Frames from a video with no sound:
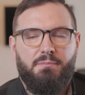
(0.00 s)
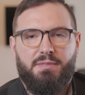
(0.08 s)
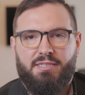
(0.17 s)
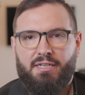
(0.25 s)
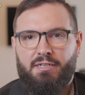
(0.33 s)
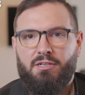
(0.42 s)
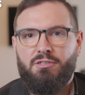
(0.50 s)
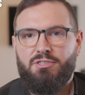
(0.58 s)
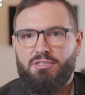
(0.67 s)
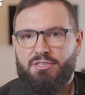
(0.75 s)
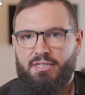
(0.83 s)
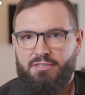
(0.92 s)
but
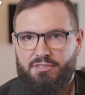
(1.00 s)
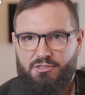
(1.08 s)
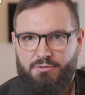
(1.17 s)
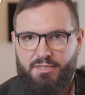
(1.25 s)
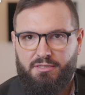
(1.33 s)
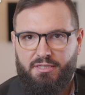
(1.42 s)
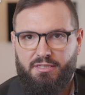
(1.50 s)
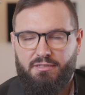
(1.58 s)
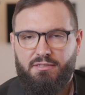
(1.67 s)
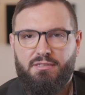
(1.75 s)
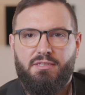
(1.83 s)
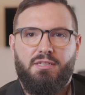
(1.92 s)
technology changes quickly.
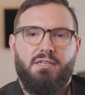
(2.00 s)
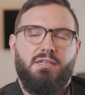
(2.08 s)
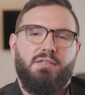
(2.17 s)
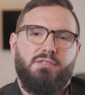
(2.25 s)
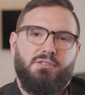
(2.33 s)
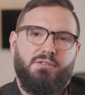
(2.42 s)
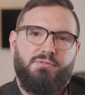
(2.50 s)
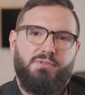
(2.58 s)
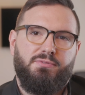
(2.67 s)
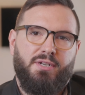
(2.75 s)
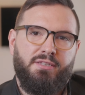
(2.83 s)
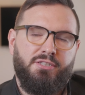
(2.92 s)
So if you
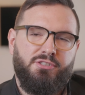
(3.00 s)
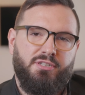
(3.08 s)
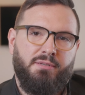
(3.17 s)
find that your